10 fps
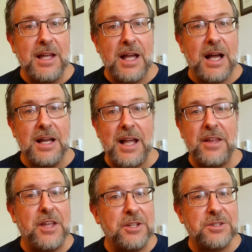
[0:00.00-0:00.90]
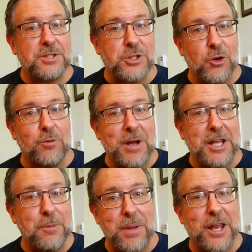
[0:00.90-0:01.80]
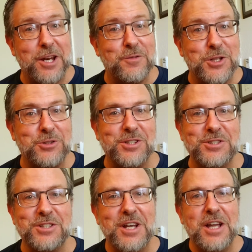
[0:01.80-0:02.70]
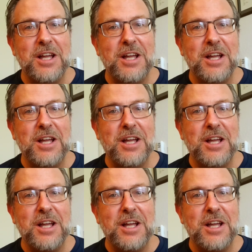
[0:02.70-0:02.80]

and they stoke my competitive juices.